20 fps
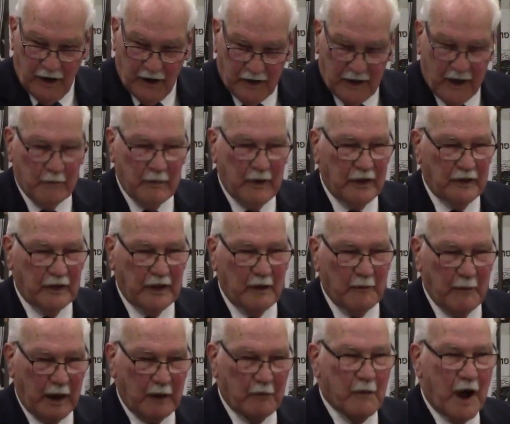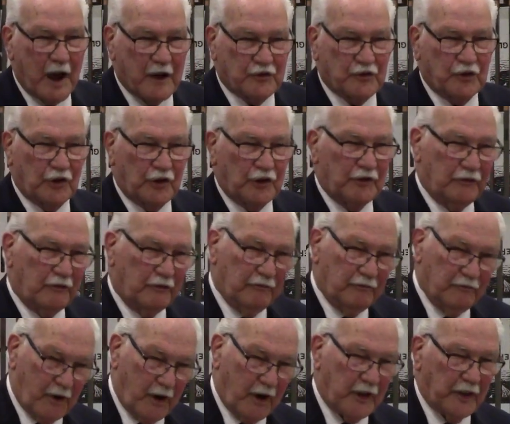they make, they make matzos
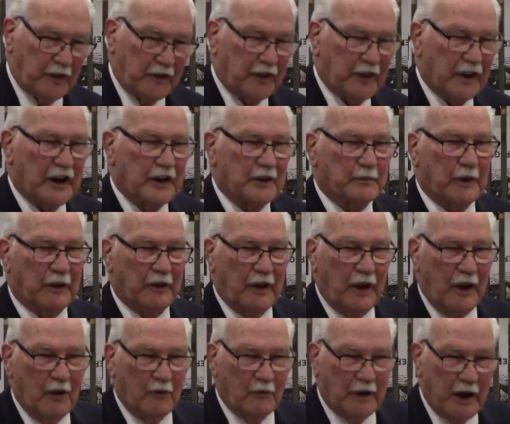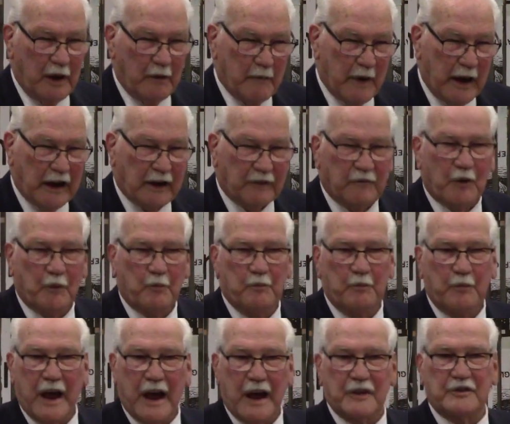for other things, but when they make it for
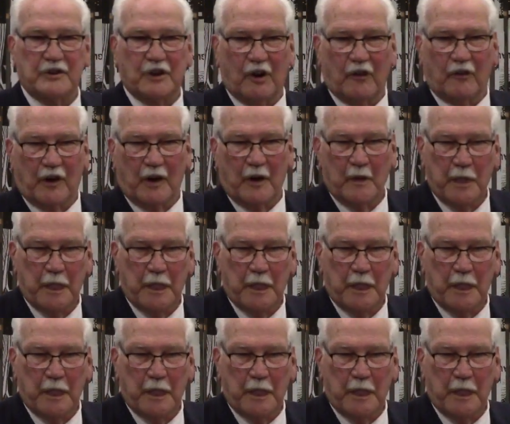Passover,